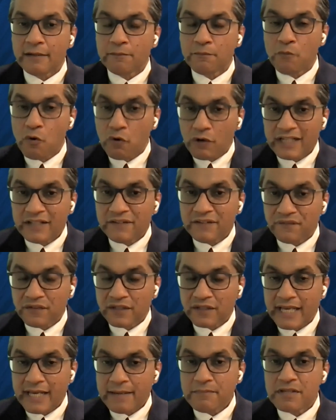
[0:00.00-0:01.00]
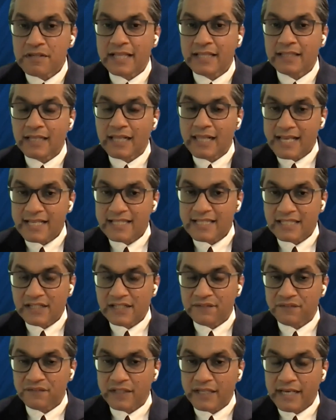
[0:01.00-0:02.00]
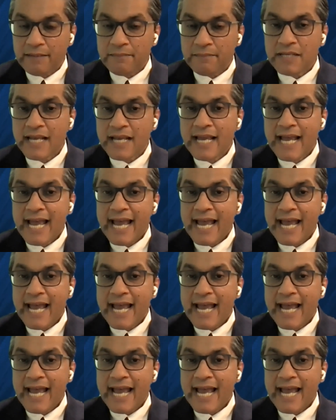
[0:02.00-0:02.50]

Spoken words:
more inflamed than the less inflamed.